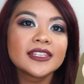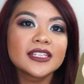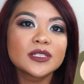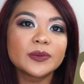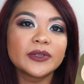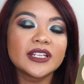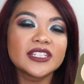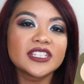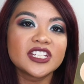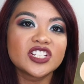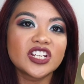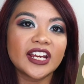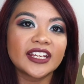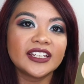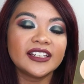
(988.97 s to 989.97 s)
this one is the
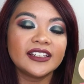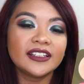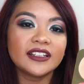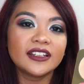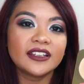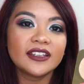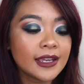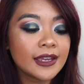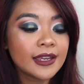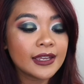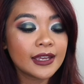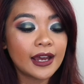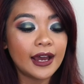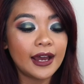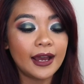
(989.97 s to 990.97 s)
Jack and
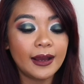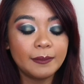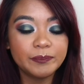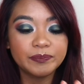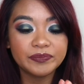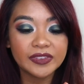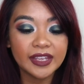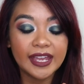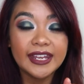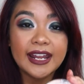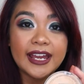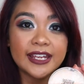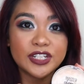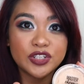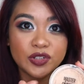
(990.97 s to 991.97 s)
and
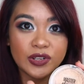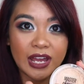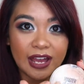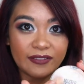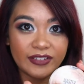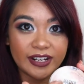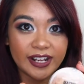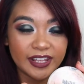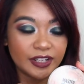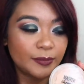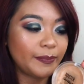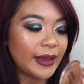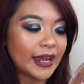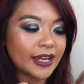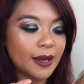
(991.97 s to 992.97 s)
I do have another
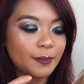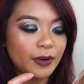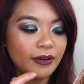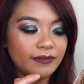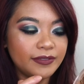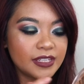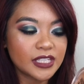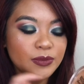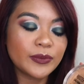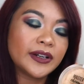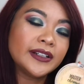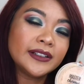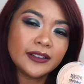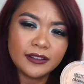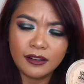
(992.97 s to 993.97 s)
backup of this
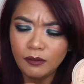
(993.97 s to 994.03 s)
one.